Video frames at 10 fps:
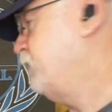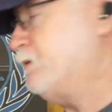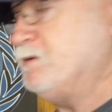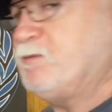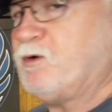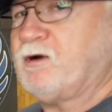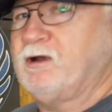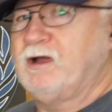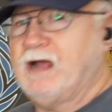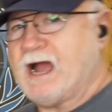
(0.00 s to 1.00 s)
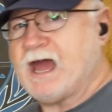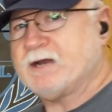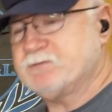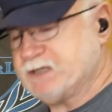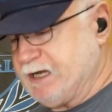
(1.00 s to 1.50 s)
maybe more
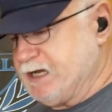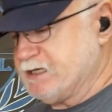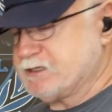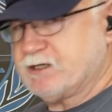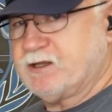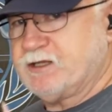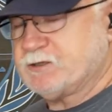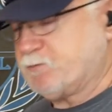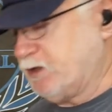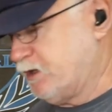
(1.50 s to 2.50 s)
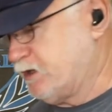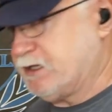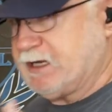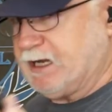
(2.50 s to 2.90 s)
items that has this plug, you'd